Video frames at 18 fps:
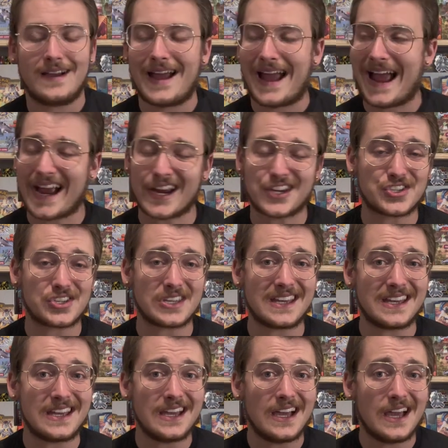
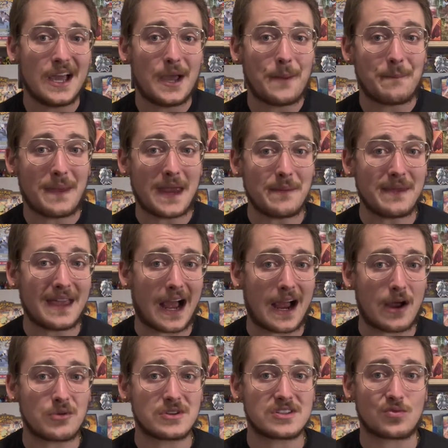actually maybe
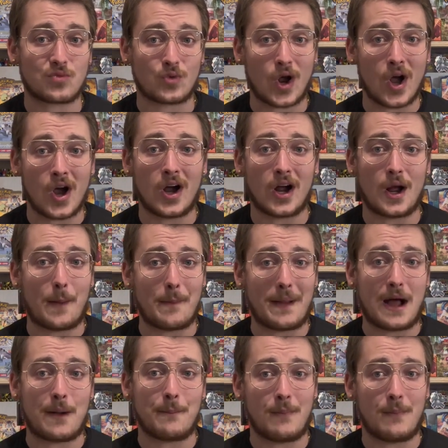I was wrong about